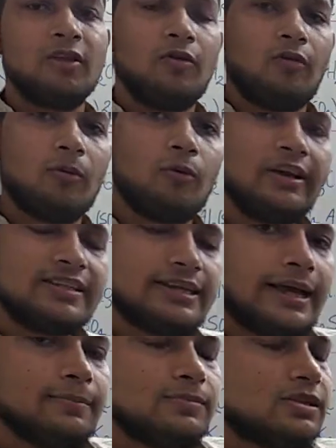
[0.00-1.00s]
For board
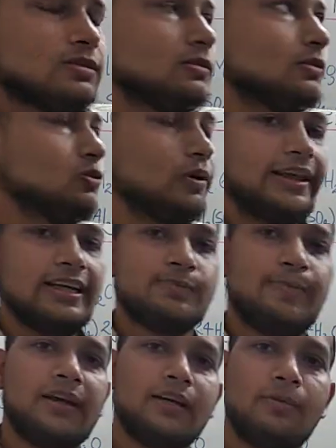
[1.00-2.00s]
exams, you can
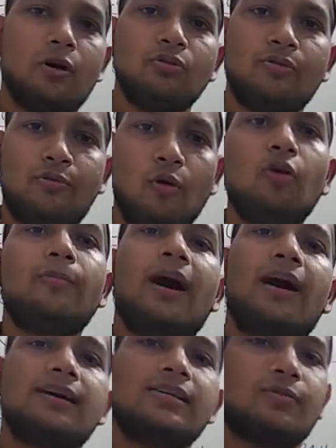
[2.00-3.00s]
expect about 4
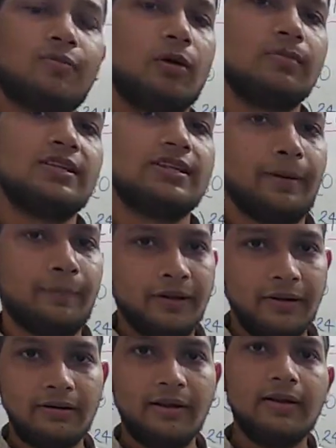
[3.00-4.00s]
marks from this
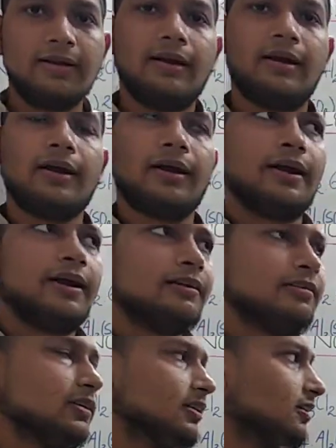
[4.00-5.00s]
chapter,
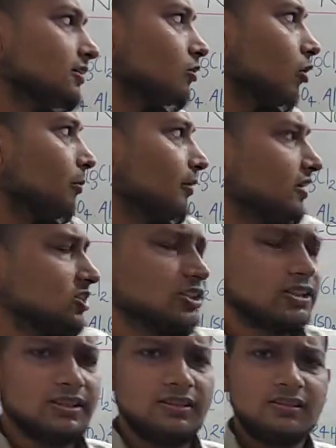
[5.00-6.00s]
and in
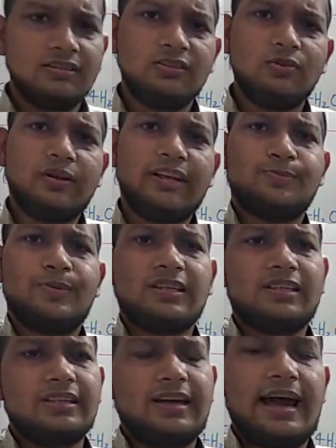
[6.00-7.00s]
competition you can
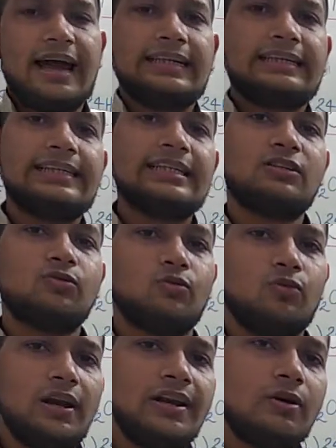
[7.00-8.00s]
expect at least
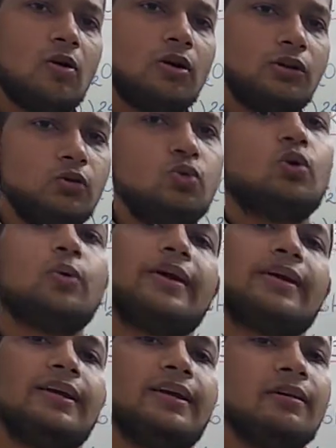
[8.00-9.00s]
1 or 2
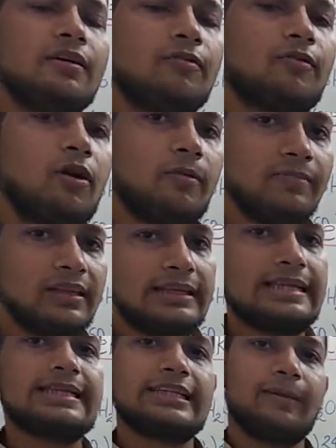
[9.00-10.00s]
query from
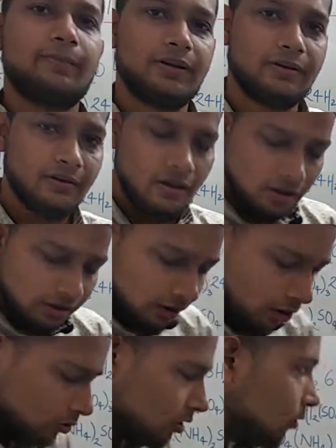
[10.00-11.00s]
this chapter.
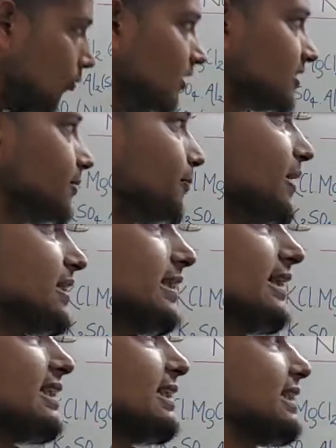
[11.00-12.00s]
Now, what is the
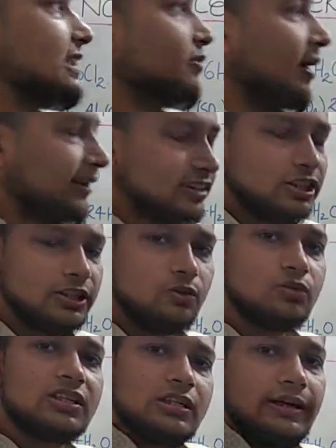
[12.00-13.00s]
basic strategy
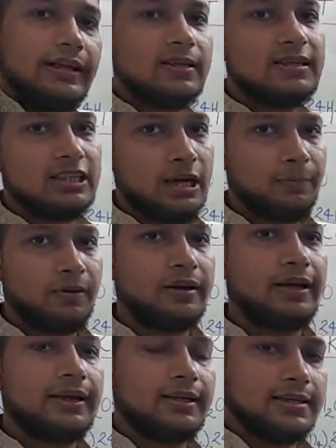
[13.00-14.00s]
to study this
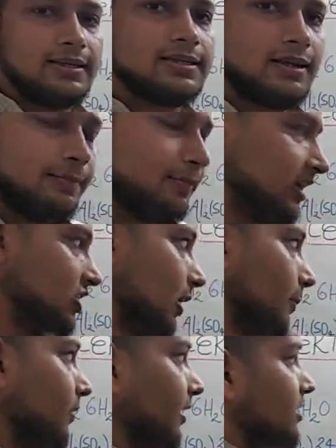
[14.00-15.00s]
chapter? It is a big
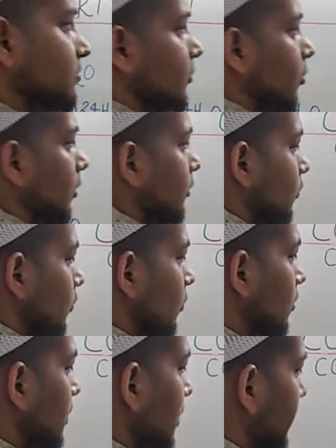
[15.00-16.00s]
chapter as we all
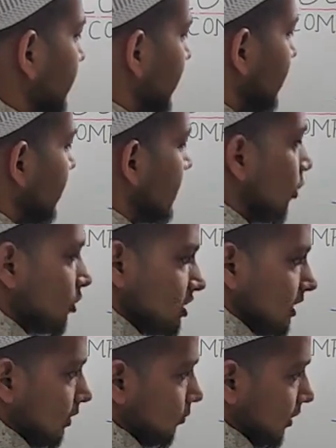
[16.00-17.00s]
know, but a
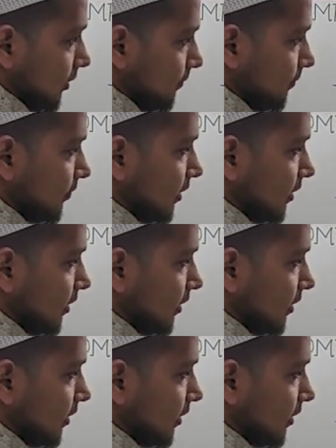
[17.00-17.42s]
logical one.